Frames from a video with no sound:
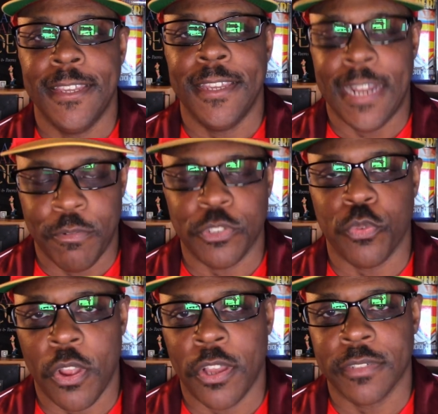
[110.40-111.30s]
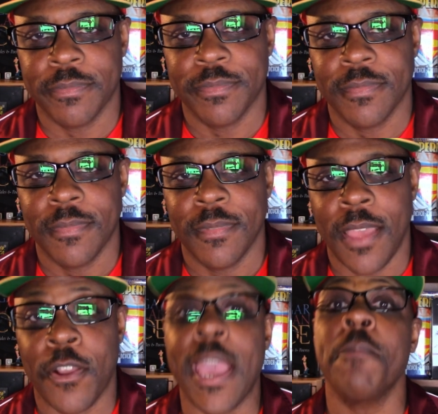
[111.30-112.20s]
And I was wrong.
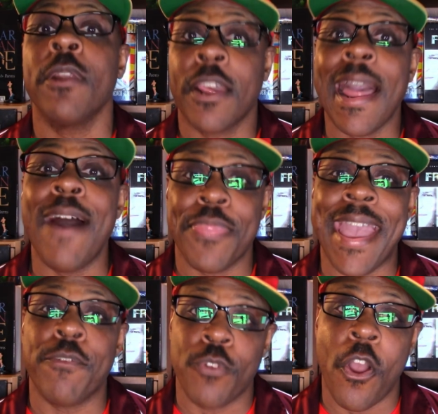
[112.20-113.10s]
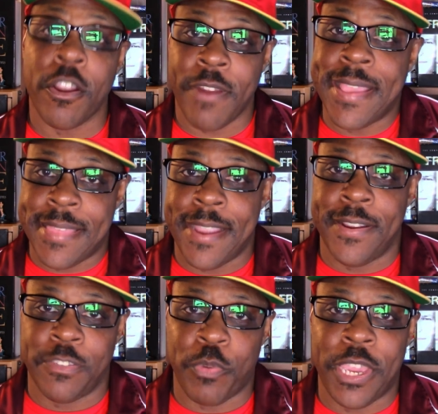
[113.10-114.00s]
Okay, I'm gonna count that wrong right
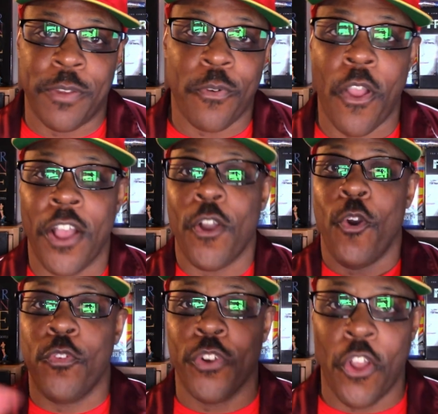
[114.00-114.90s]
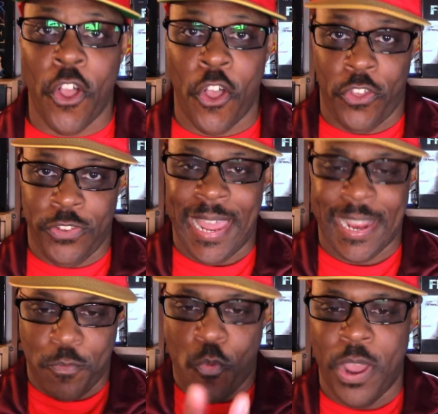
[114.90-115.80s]
there as being wrong overall,
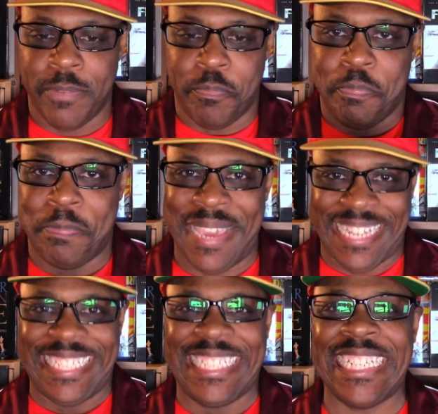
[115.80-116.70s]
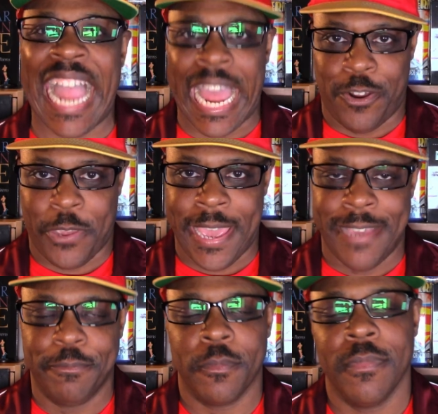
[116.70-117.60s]
like one big shot, okay?